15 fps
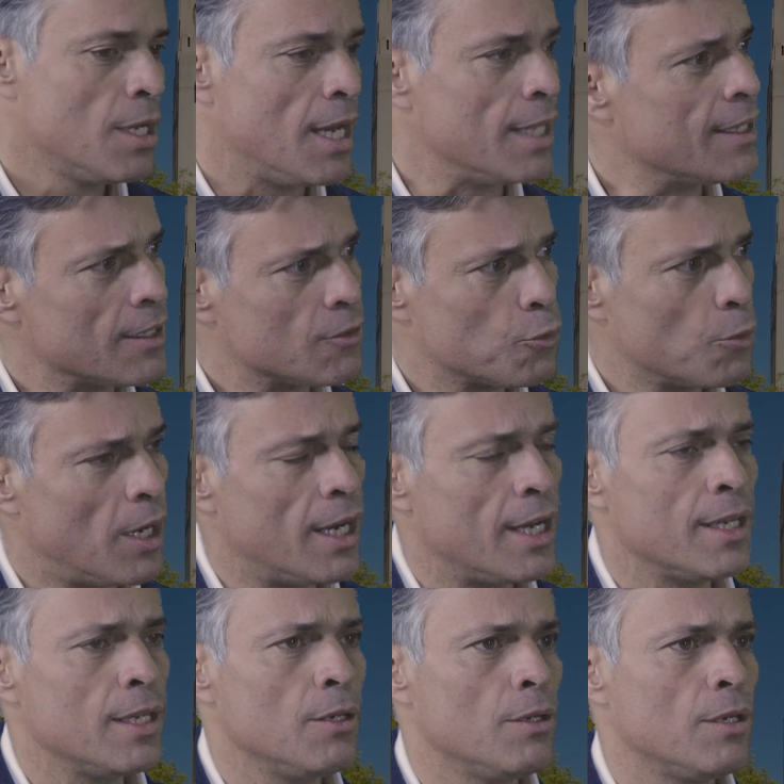And that's
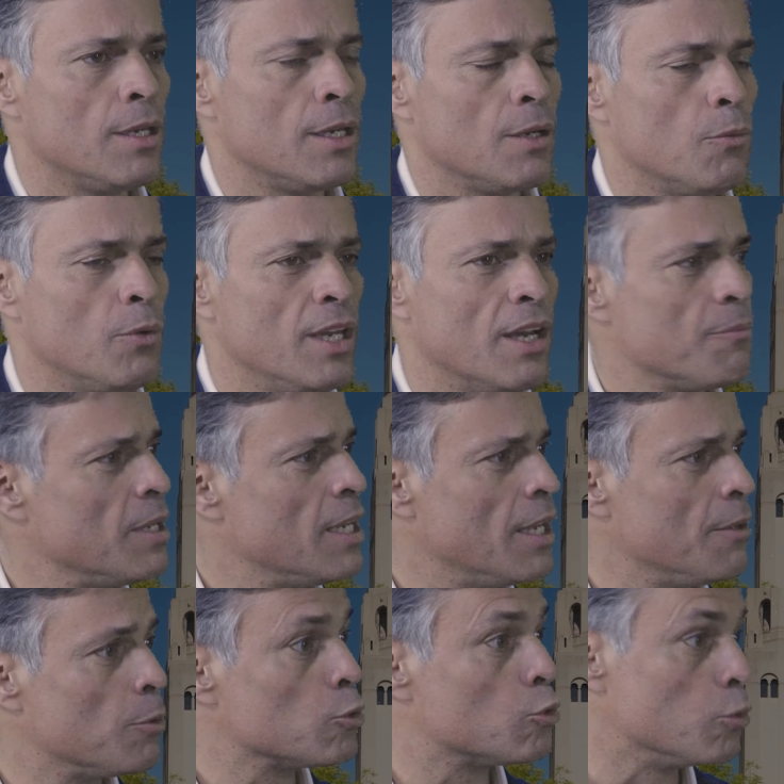why we have been
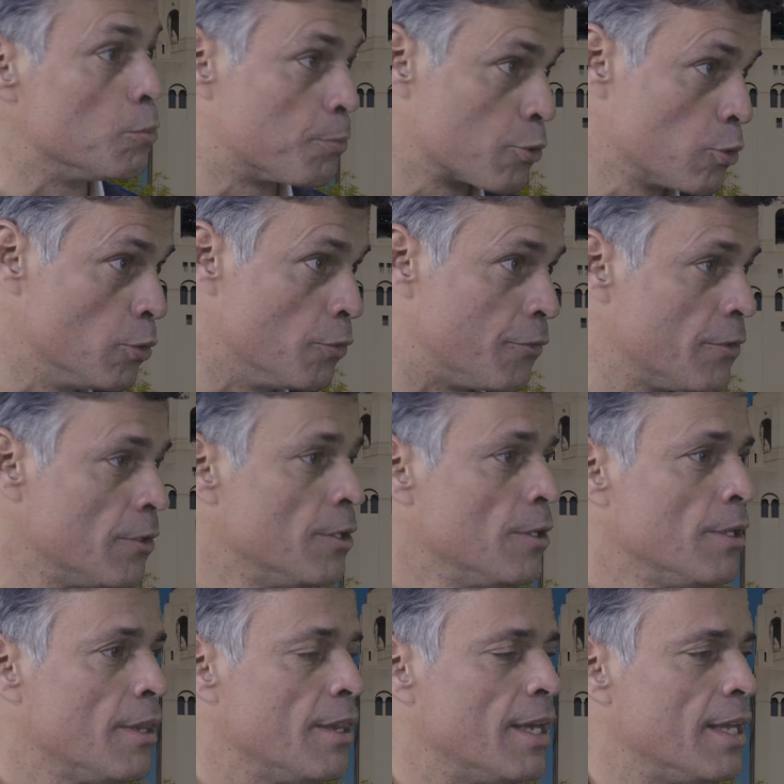able to prove
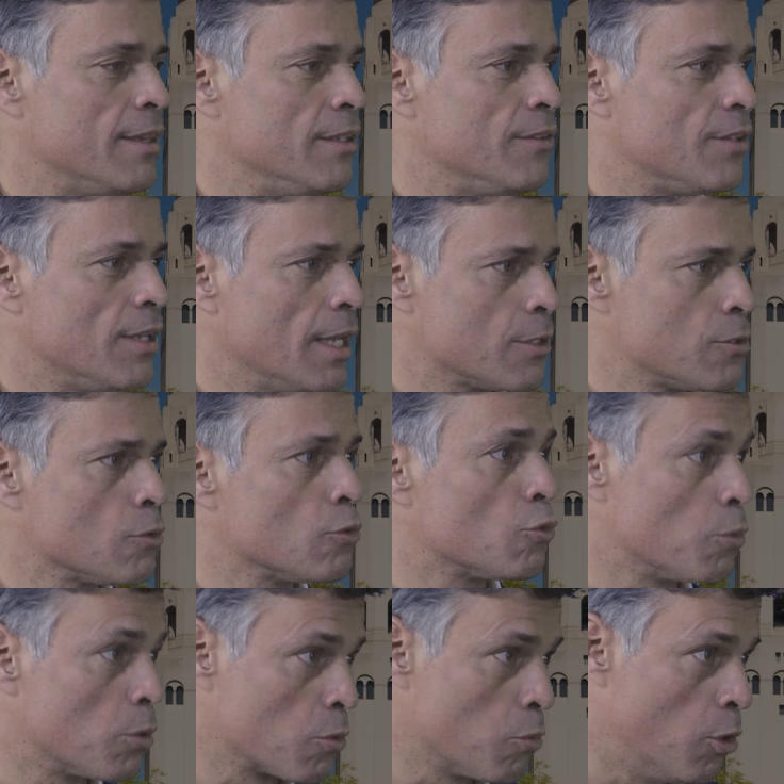that these
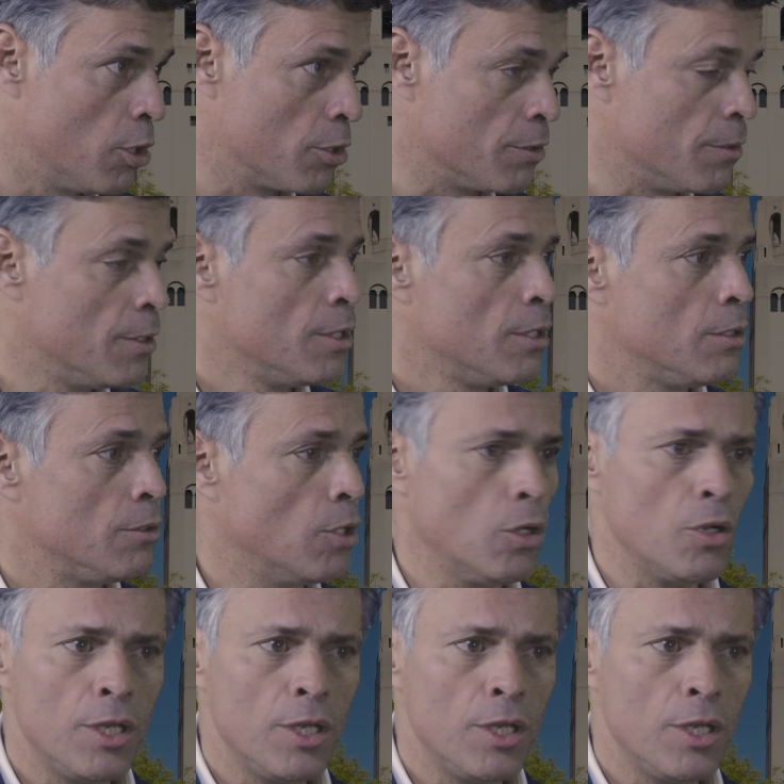elections were won. Not